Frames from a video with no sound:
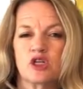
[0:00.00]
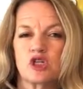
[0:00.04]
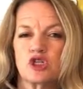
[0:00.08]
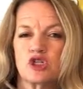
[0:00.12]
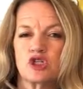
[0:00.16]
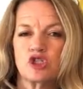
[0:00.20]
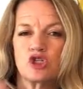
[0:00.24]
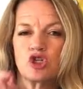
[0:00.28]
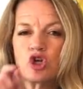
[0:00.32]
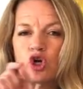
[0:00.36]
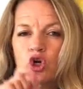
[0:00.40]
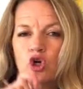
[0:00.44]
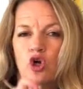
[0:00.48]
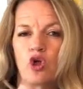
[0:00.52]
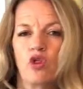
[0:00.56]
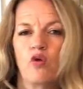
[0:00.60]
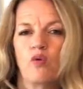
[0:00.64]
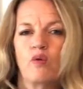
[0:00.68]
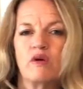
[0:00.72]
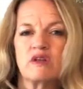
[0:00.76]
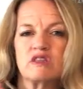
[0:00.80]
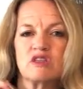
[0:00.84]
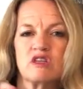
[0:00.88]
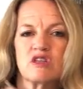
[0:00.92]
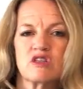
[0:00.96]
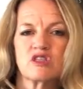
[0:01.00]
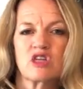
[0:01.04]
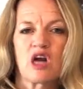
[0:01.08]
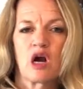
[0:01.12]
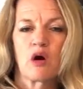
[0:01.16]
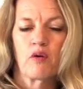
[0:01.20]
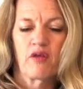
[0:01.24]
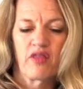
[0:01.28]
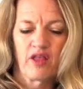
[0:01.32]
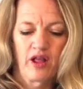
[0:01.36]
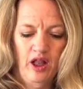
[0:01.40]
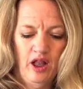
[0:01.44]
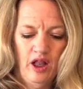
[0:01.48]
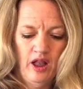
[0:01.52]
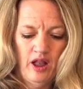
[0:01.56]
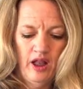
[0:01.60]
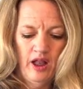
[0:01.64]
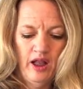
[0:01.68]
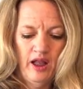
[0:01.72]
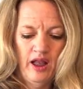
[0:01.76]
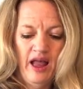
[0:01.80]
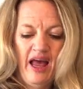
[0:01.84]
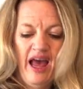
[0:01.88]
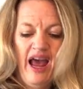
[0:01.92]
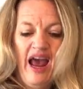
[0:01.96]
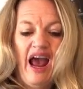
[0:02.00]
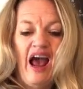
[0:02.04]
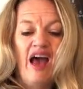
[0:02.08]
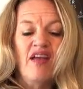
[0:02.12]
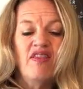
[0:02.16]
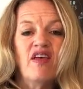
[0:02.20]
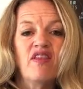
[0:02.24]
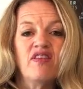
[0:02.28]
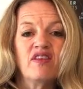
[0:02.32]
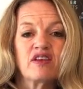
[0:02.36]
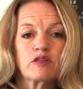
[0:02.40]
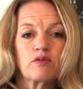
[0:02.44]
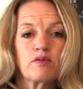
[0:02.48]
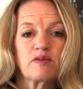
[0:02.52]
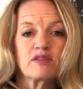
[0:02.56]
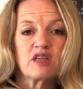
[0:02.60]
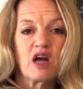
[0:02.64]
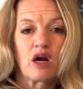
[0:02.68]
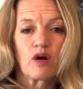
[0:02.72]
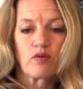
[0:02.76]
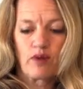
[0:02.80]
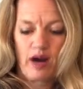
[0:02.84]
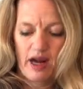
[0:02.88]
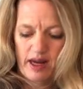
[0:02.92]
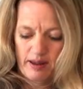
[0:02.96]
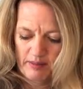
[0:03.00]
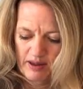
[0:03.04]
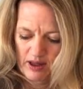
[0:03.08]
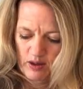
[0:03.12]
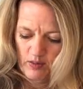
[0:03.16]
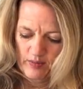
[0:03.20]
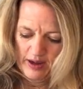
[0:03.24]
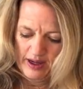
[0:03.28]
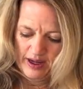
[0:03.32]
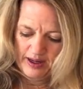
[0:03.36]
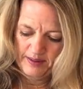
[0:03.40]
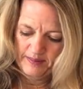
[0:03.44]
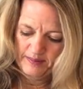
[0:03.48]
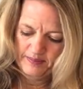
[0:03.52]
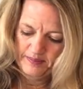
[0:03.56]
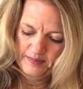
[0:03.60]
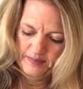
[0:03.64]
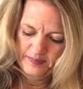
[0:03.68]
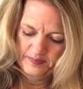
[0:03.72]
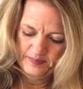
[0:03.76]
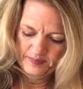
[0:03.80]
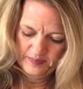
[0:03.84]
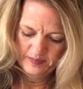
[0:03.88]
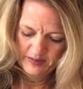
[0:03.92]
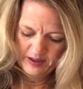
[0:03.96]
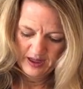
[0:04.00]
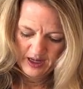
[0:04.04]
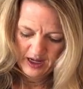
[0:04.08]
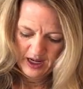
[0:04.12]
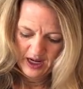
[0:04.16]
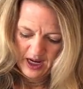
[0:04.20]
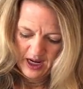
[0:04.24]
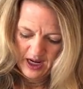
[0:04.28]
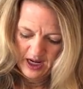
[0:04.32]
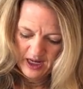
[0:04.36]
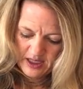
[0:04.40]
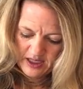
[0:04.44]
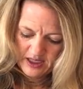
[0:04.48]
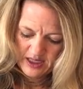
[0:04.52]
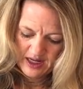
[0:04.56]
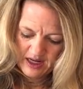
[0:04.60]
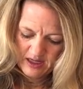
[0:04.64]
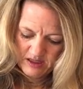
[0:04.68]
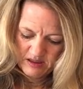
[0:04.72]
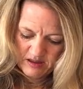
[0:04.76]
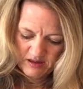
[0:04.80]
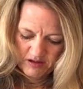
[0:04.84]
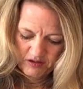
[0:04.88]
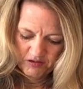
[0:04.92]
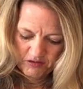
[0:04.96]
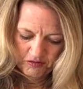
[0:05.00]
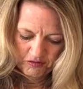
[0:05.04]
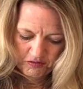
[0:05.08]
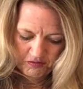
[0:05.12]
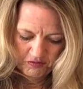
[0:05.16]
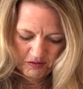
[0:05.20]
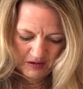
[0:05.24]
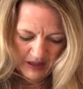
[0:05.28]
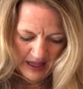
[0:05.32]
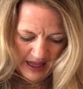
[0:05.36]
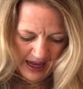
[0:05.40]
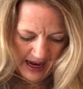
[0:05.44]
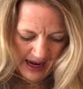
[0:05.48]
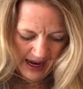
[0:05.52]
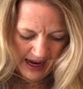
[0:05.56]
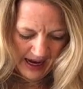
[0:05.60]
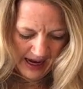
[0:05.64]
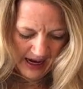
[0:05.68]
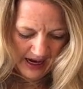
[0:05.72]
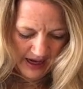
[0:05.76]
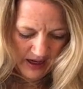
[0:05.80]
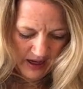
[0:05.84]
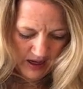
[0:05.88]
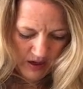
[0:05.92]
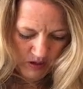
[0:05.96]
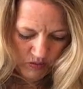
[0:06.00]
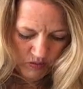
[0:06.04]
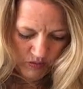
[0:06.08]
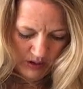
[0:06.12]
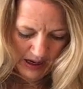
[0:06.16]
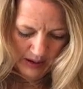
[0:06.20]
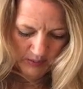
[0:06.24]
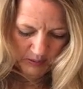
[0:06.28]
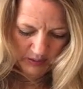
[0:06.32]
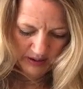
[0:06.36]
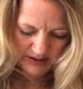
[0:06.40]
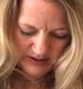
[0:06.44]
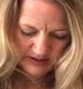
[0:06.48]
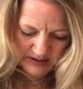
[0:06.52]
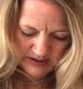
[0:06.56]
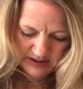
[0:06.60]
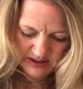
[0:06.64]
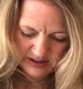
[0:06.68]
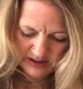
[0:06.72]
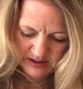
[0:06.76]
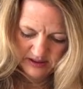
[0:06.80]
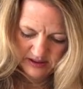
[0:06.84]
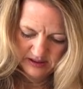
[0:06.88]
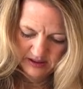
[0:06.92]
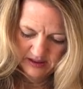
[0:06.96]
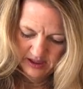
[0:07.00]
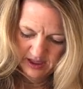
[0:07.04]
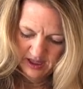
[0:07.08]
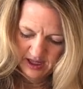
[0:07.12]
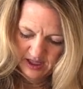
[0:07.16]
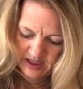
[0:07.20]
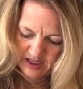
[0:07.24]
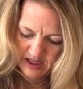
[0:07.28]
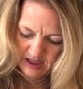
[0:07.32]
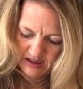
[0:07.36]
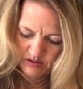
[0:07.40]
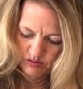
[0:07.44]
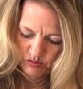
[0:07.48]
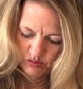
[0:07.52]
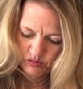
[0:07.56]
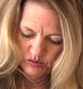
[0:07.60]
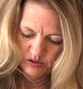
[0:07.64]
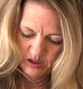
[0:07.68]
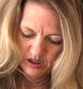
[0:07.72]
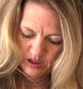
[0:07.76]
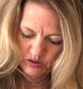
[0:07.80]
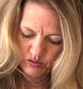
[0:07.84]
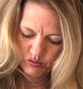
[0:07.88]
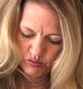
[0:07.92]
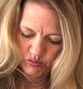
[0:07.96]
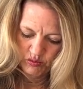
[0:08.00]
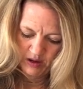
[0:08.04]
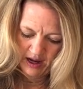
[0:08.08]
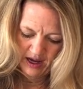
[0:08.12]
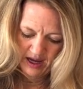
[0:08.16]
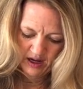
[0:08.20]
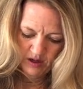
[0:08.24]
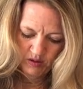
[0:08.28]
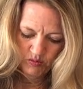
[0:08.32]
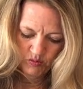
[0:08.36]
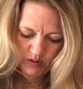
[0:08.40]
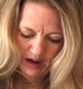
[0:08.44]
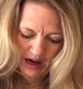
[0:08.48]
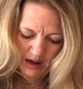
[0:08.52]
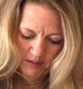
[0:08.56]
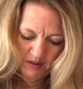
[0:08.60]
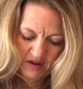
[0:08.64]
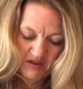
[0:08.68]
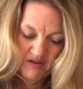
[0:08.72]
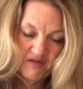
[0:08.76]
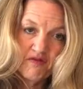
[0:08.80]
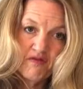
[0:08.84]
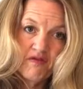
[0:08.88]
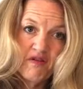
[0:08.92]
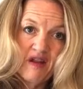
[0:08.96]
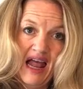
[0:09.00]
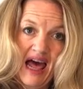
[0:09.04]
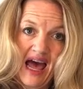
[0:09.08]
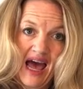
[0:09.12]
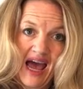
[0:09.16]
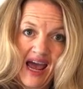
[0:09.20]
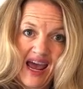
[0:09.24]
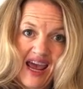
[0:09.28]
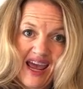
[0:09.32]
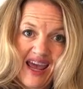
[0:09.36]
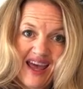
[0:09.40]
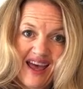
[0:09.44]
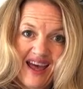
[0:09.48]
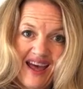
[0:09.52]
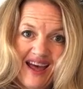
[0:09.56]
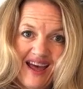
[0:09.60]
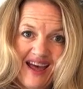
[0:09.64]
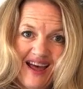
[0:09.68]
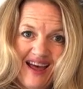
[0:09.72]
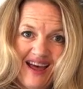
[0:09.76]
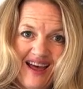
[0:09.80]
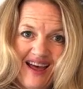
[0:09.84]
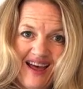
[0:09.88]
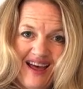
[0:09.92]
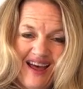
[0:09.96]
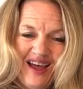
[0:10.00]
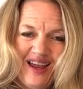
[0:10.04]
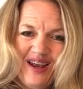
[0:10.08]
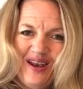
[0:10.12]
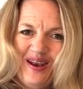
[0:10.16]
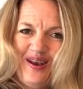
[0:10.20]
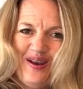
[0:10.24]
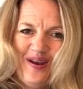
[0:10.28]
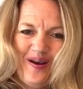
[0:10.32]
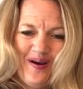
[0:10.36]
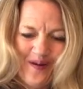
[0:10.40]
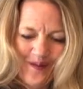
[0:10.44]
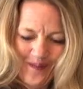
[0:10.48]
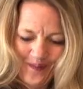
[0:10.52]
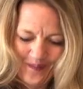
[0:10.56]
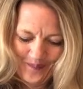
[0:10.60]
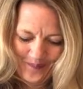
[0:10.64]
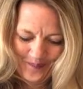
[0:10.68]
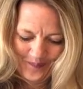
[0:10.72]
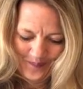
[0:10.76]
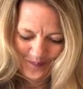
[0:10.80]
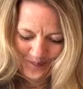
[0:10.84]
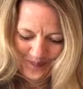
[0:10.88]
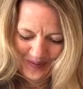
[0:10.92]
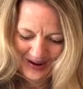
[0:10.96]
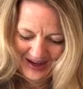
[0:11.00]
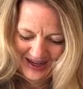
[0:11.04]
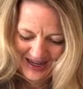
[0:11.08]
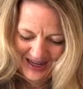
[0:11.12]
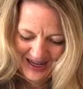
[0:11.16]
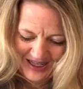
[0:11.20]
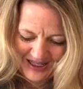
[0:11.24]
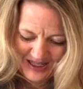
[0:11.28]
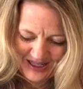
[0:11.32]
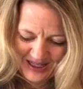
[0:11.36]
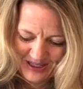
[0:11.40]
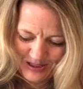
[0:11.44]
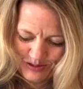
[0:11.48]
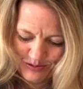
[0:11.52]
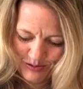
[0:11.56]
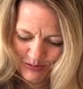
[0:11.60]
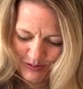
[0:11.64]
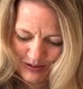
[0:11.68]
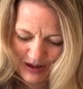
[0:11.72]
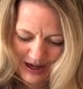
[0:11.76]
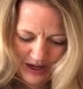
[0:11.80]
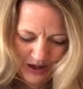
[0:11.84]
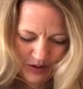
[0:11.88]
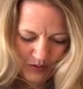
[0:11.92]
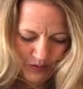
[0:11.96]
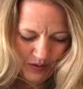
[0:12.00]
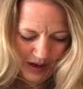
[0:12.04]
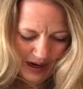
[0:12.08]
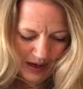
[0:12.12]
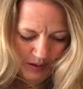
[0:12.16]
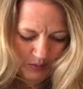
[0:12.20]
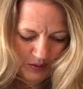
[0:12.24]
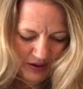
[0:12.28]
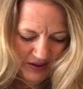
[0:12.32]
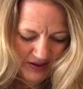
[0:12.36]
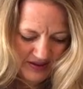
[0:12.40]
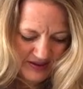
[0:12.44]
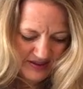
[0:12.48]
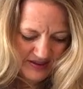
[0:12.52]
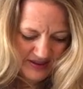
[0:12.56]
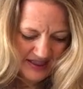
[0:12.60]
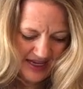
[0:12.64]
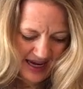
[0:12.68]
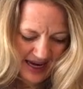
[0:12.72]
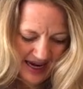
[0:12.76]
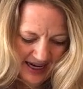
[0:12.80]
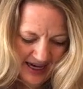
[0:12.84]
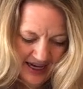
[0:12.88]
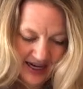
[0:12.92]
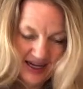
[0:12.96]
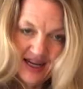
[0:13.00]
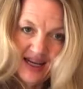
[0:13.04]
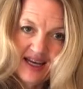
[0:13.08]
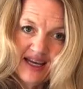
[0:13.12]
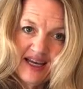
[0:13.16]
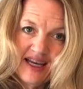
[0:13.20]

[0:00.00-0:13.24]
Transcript: Just circle the ones that start with O. And then this one's our rhyming one. Does fly rhyme with, does run rhyme with fly? No. Does run rhyme with sign?